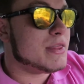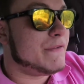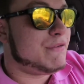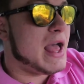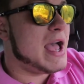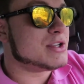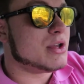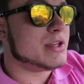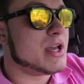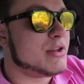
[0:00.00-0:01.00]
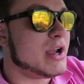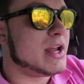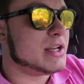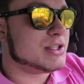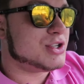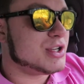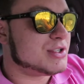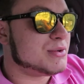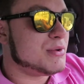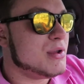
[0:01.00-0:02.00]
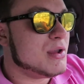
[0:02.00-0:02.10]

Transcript: The Flash, on the other hand, is just,